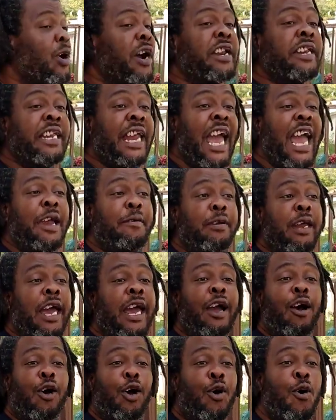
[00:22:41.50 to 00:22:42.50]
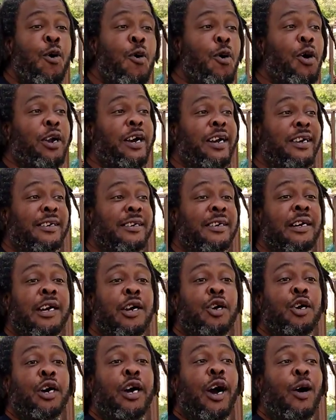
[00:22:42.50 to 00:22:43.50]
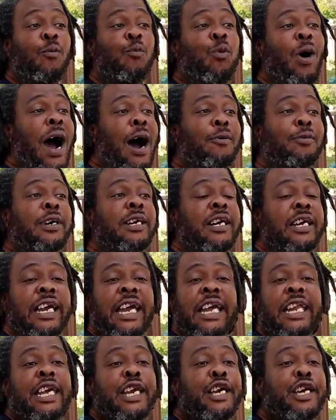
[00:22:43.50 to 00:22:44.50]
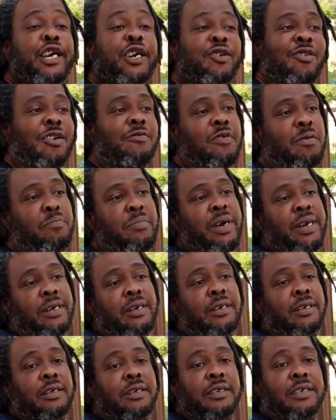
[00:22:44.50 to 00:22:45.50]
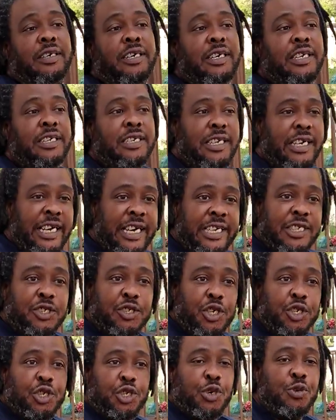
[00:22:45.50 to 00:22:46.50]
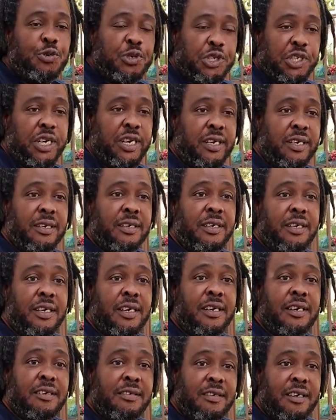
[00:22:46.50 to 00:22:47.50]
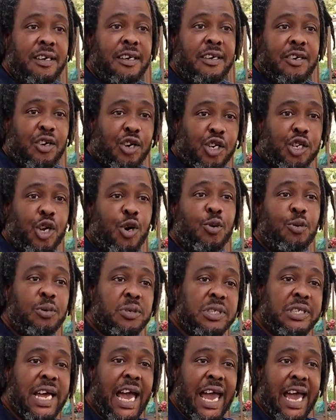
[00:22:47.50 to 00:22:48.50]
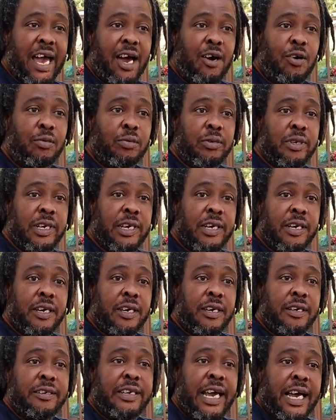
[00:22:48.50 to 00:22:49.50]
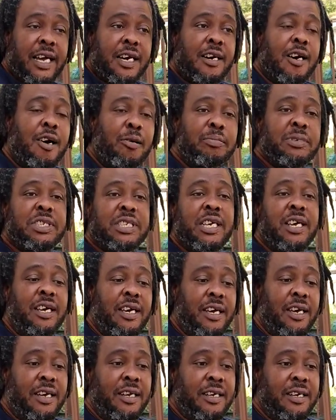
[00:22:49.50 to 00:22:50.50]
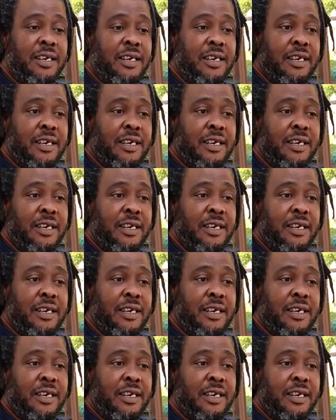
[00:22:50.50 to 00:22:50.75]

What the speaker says: what name they are going under, why would any government institution close down that comes in